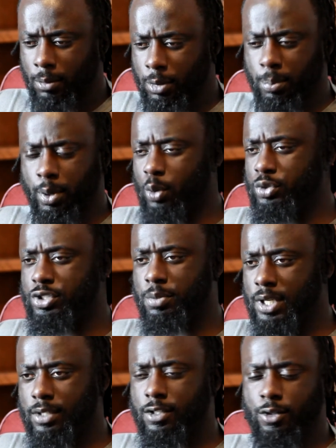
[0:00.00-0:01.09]
proposed to
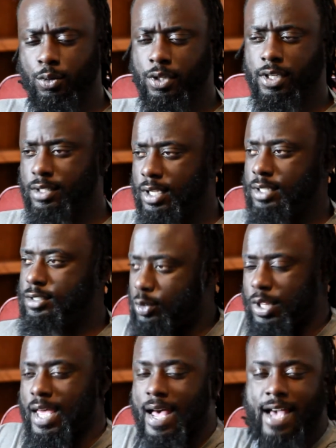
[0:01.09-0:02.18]
me to do these things
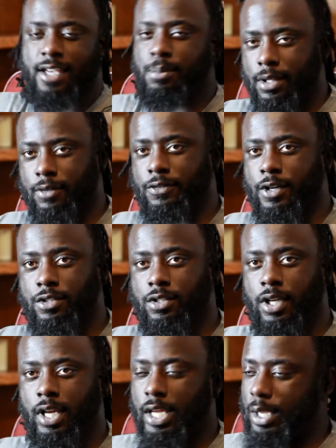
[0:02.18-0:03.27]
so that I could be the first.